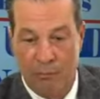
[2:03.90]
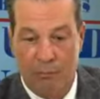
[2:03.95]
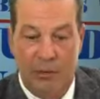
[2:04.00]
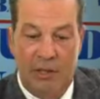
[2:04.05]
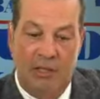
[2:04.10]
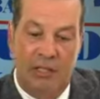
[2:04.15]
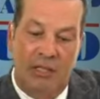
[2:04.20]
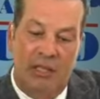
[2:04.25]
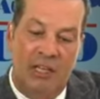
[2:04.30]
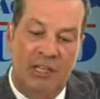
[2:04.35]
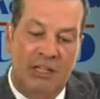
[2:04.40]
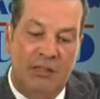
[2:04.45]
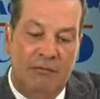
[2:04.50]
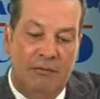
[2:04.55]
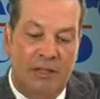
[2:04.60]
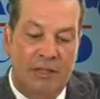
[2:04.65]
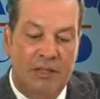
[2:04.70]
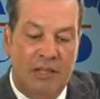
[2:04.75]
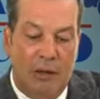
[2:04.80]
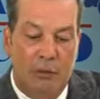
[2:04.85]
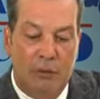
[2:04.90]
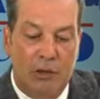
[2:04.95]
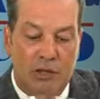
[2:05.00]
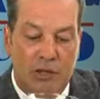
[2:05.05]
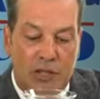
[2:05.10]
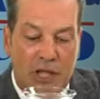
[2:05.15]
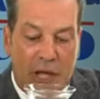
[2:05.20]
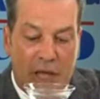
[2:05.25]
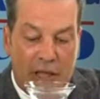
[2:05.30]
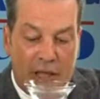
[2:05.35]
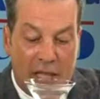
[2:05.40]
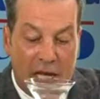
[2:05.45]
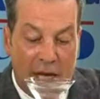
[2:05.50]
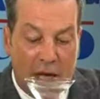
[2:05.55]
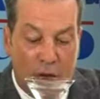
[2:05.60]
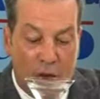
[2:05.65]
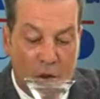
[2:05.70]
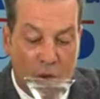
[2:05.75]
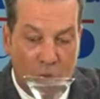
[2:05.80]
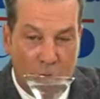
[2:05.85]
But in any event, I will slug it
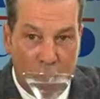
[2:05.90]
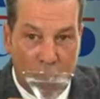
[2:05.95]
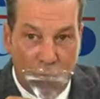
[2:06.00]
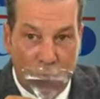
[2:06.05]
down.